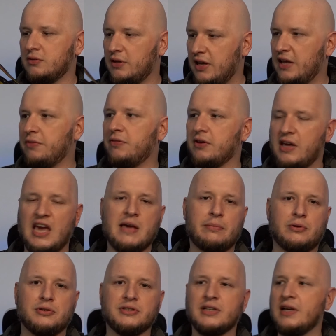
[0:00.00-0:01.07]
in the
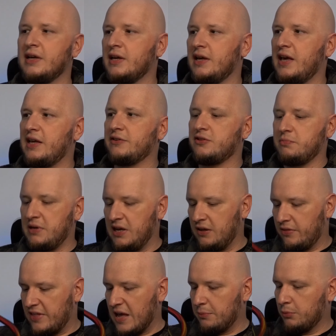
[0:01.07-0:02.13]
cables. And to me,
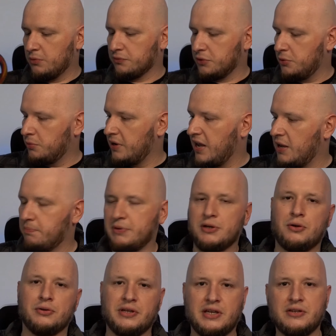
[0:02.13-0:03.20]
that will ruin a
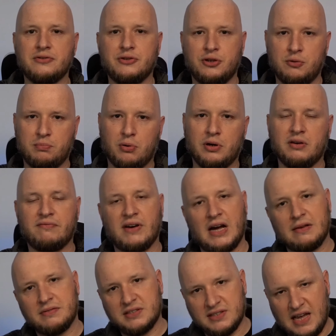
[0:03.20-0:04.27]
build in
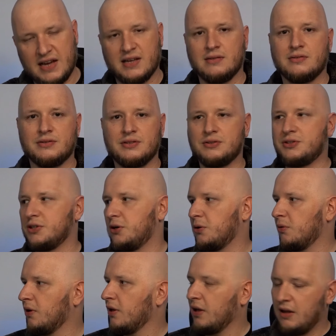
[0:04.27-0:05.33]
2.5 seconds.
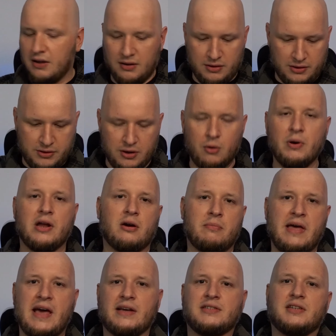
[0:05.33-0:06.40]
So go
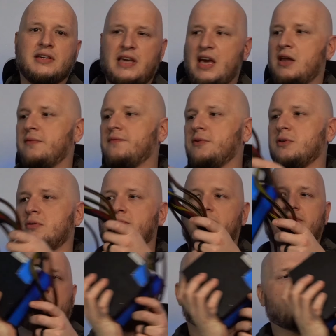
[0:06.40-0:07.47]
Enermax again for
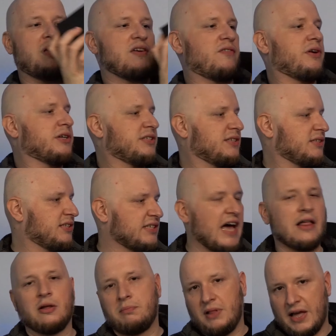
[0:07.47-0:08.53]
giving us
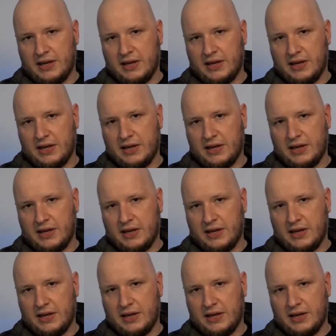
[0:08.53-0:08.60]
solid black